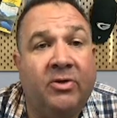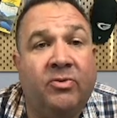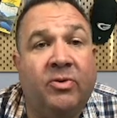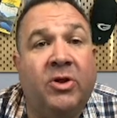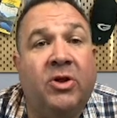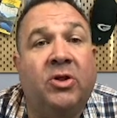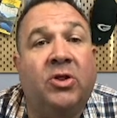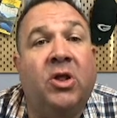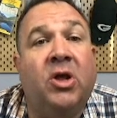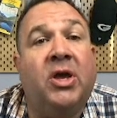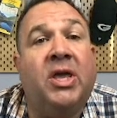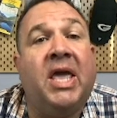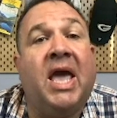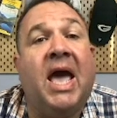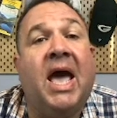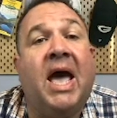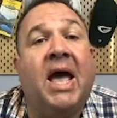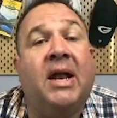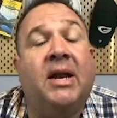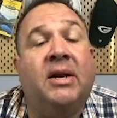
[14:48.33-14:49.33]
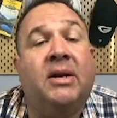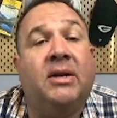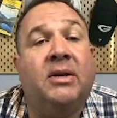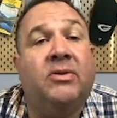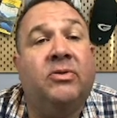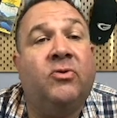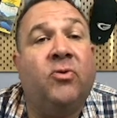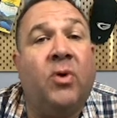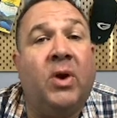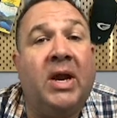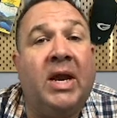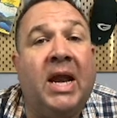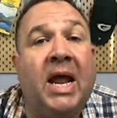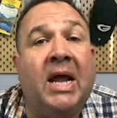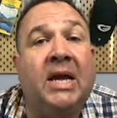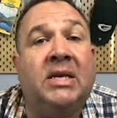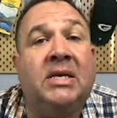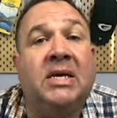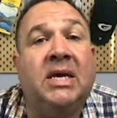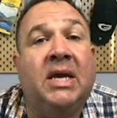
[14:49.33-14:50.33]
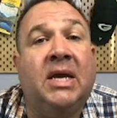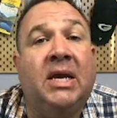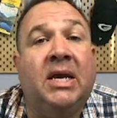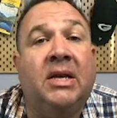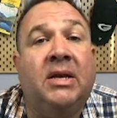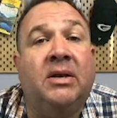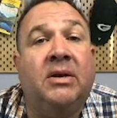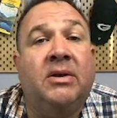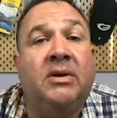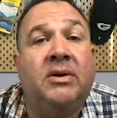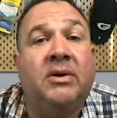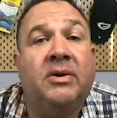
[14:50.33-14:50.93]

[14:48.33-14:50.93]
when you look at 2019,